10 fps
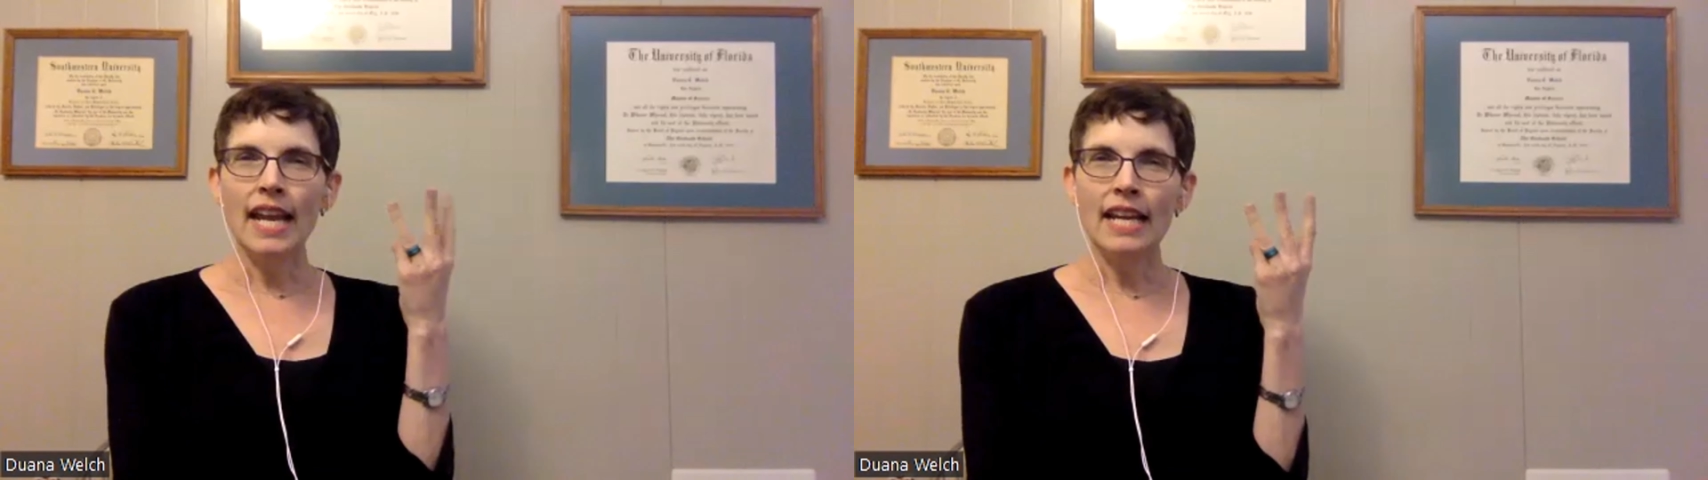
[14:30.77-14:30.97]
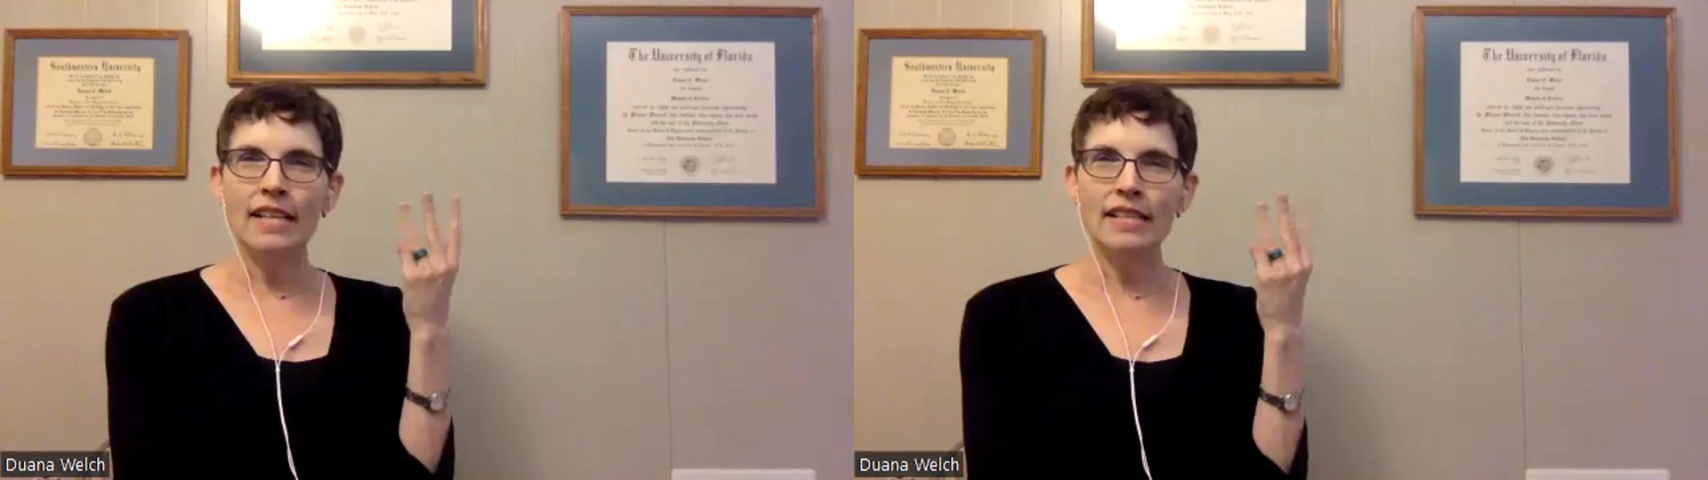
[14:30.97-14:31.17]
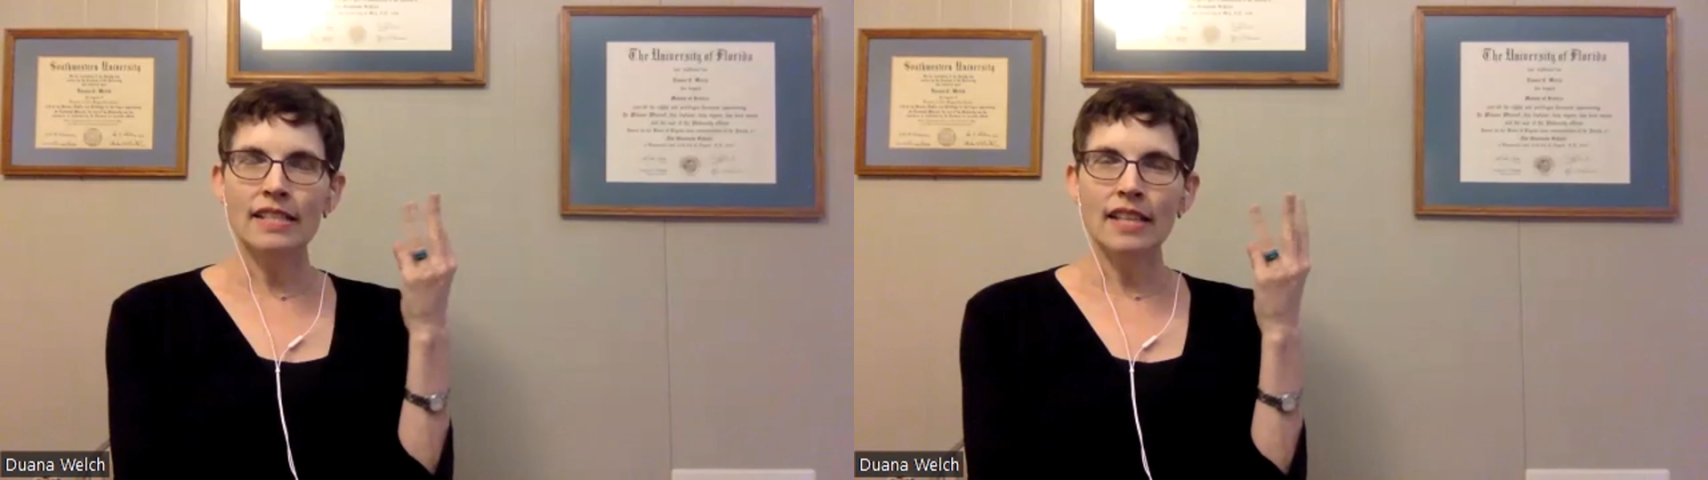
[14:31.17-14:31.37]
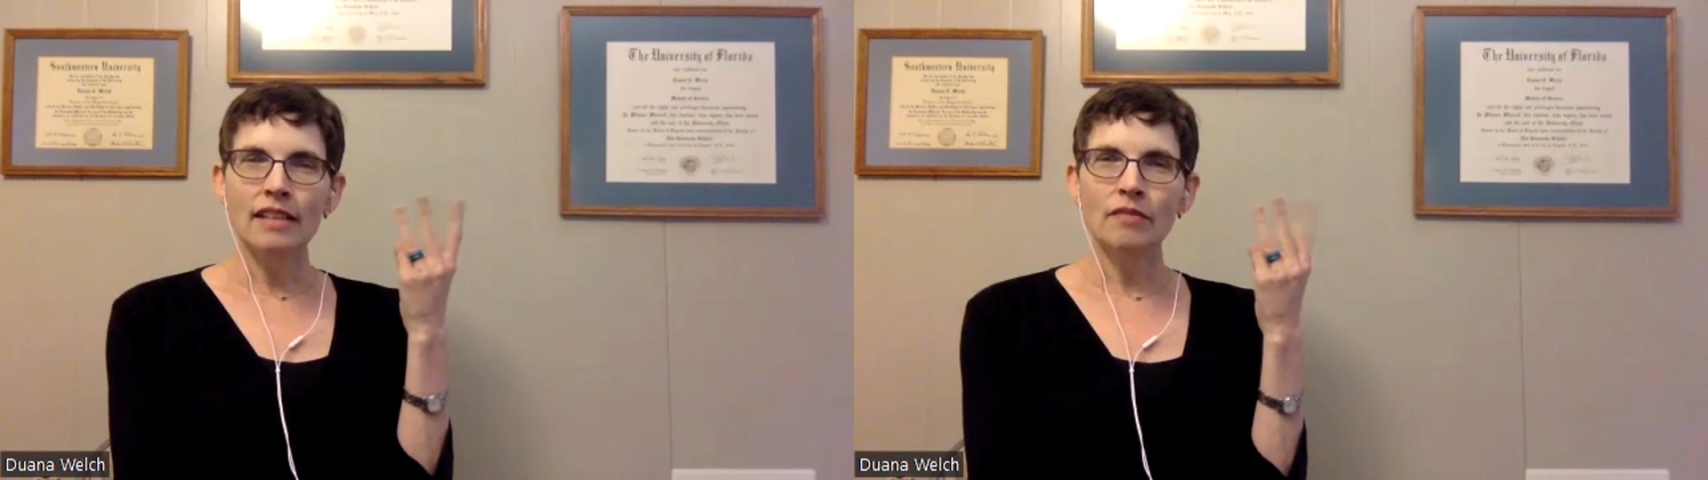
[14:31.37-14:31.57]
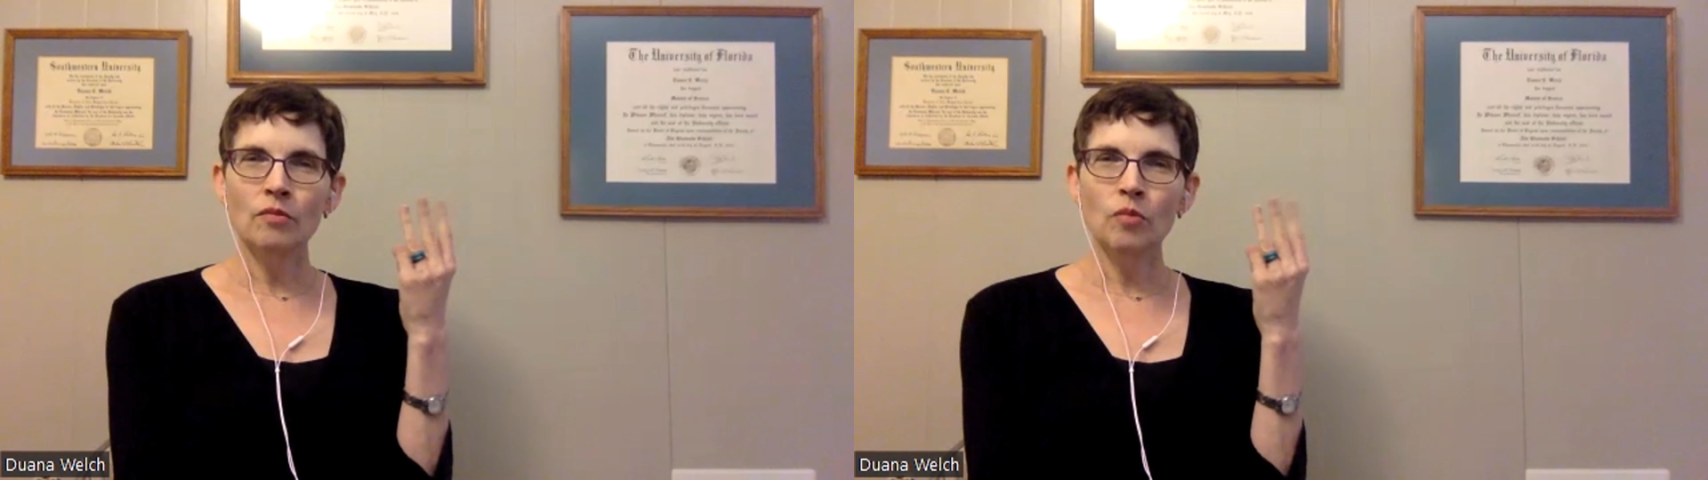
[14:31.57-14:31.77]
A's
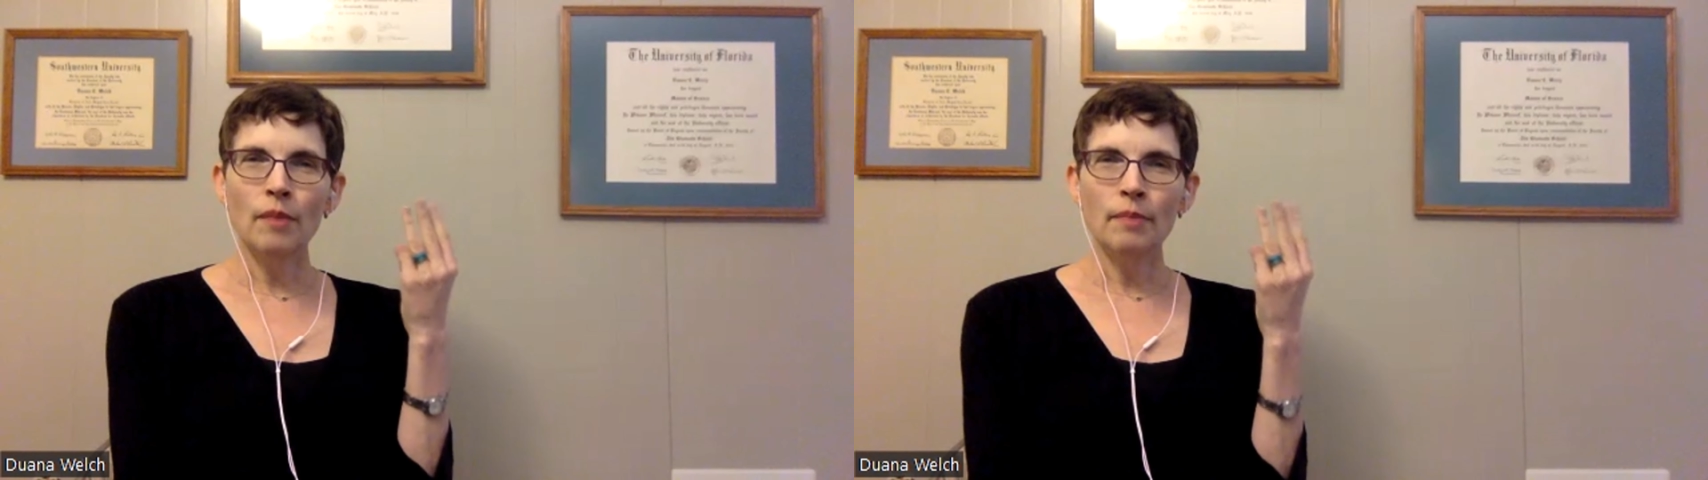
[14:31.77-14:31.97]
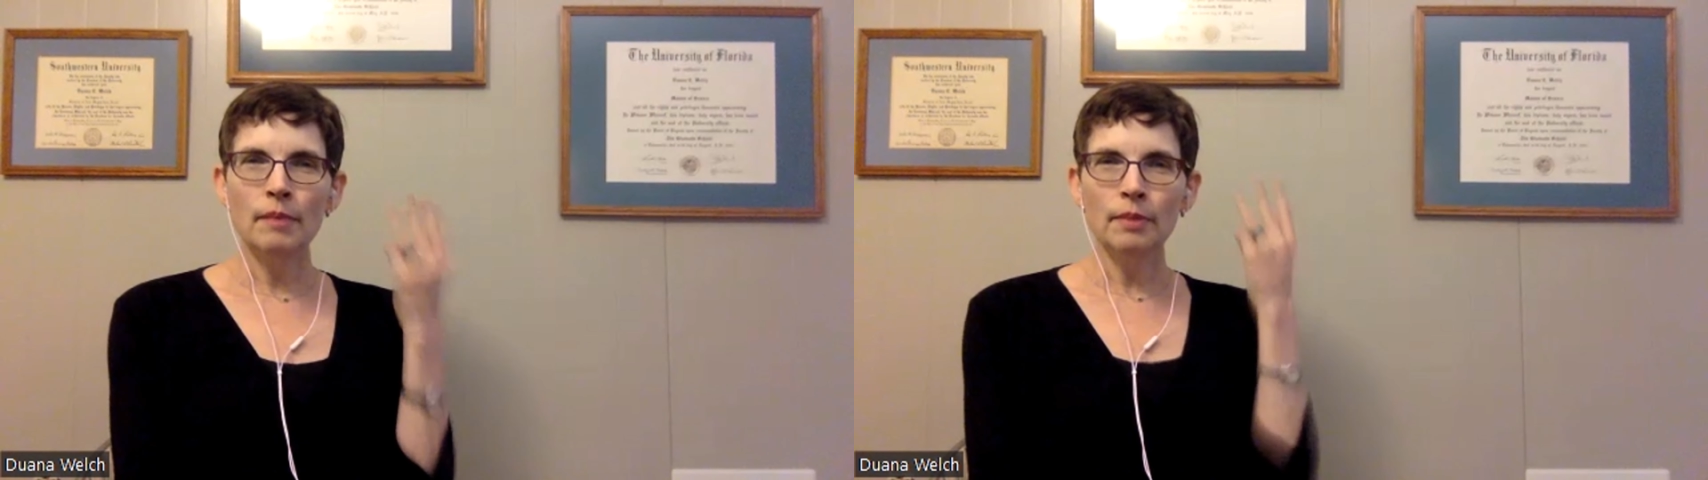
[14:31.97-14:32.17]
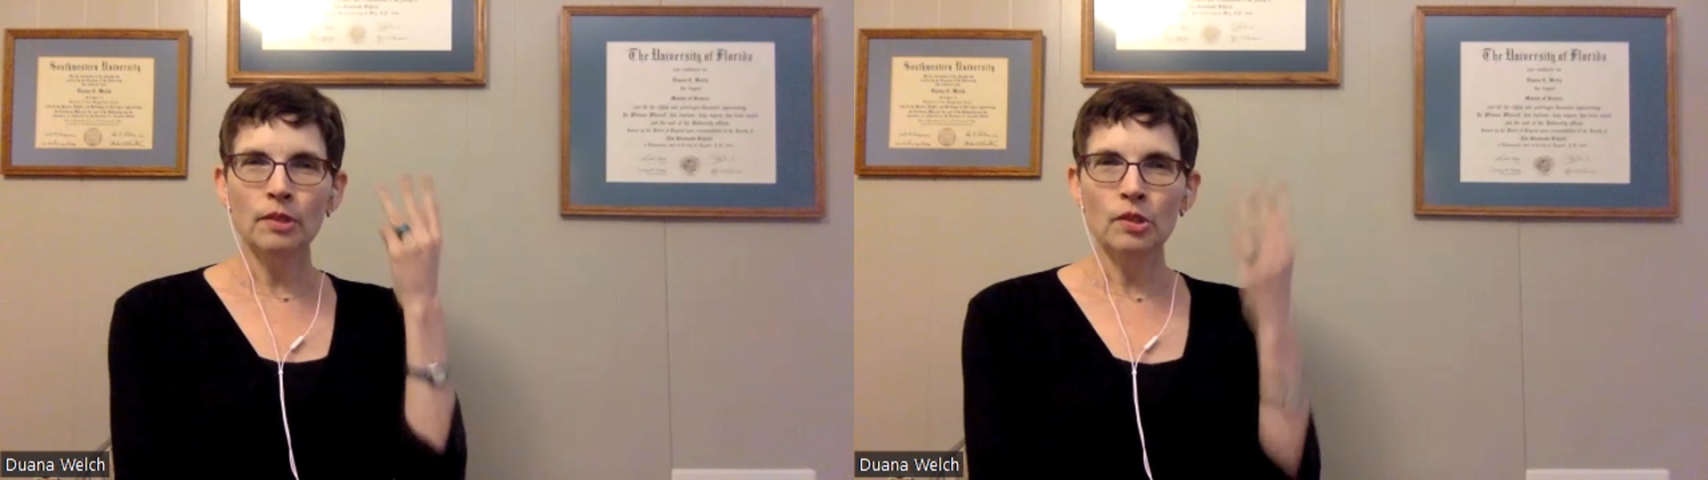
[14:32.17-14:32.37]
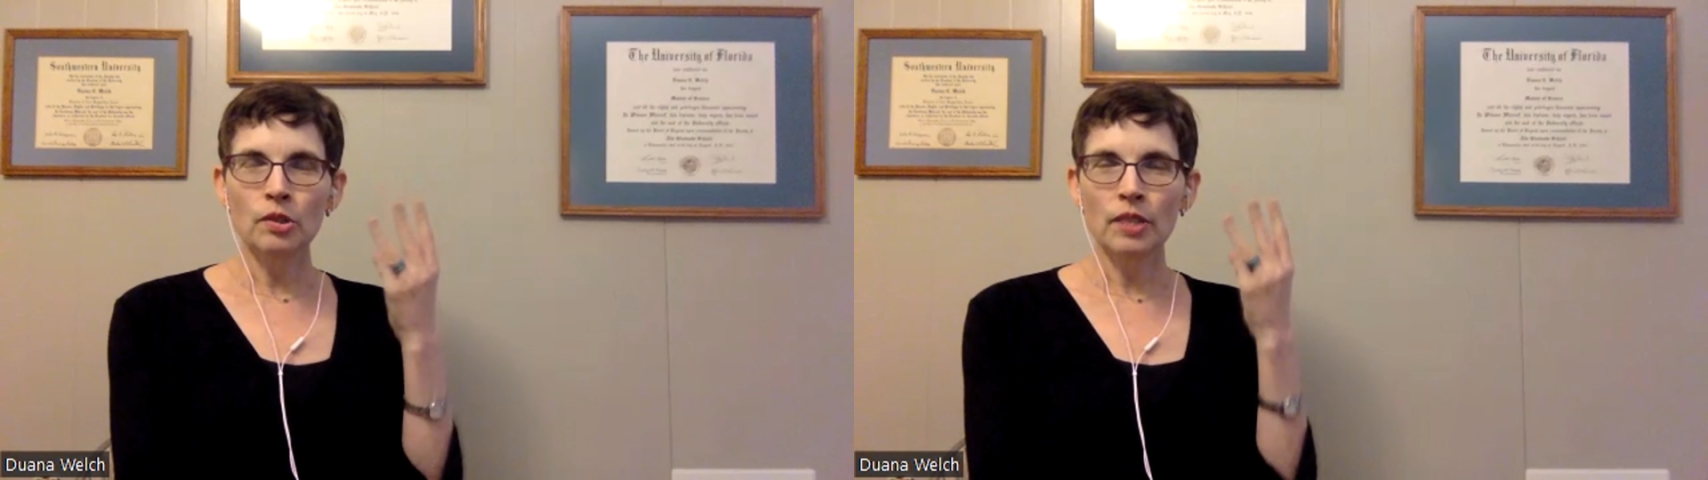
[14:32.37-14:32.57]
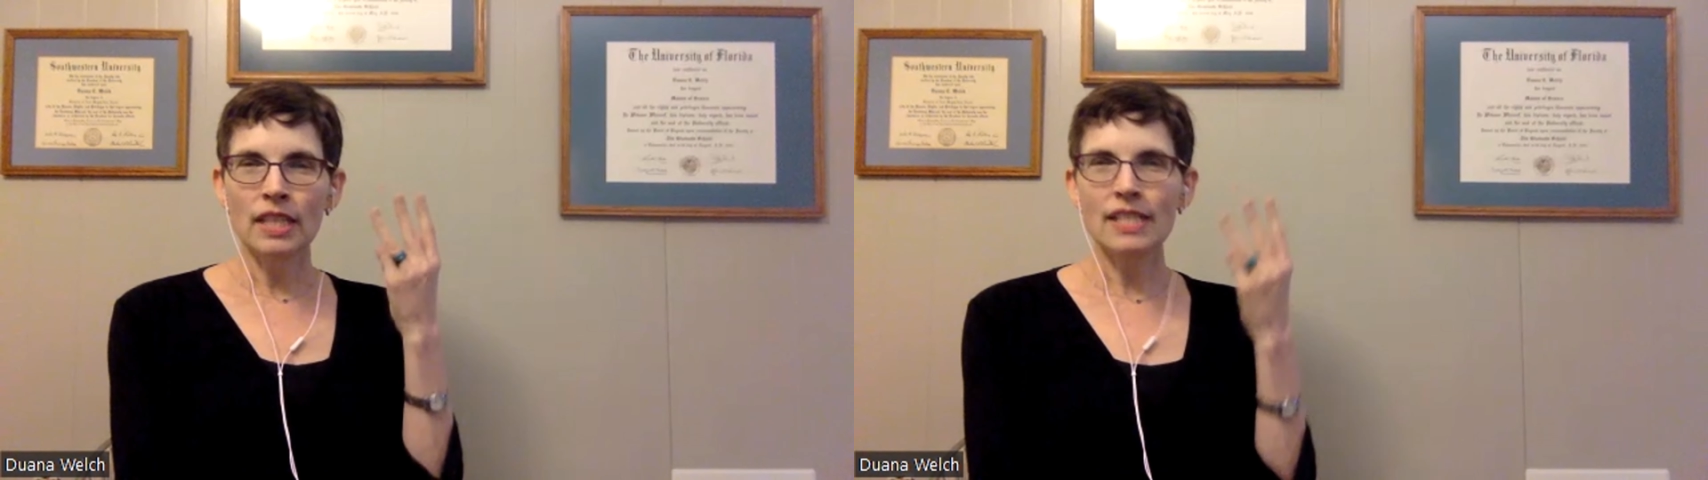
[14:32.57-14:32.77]
that when people are
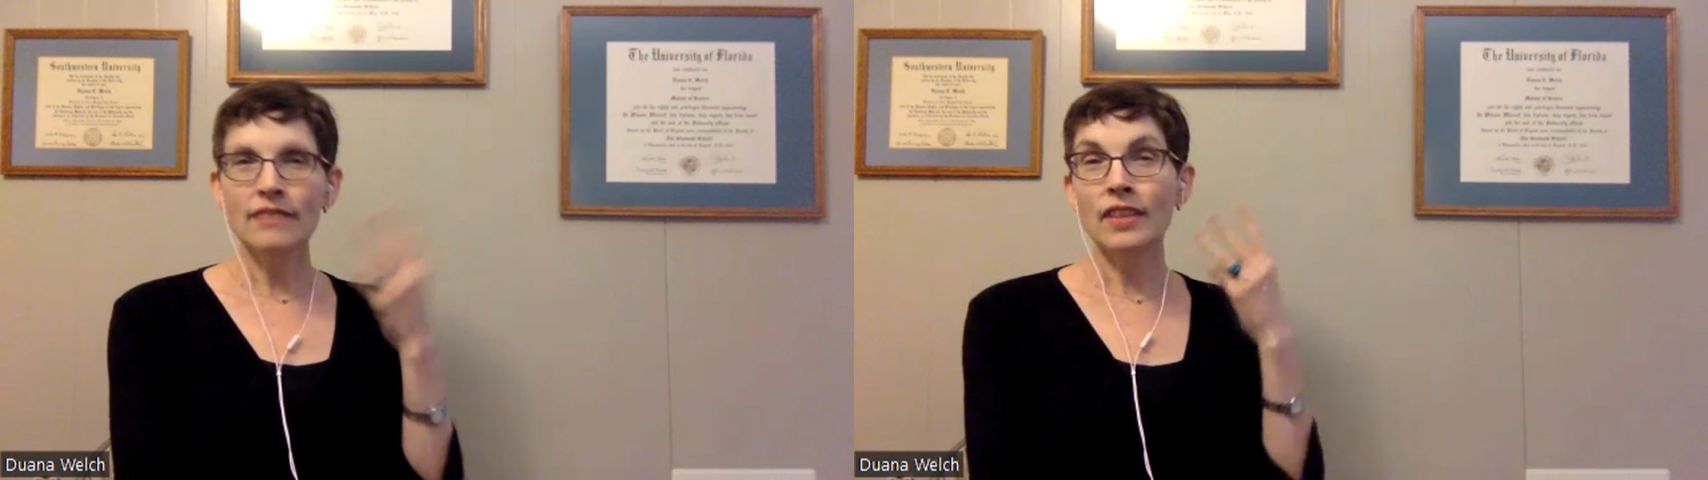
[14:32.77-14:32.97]
doing this,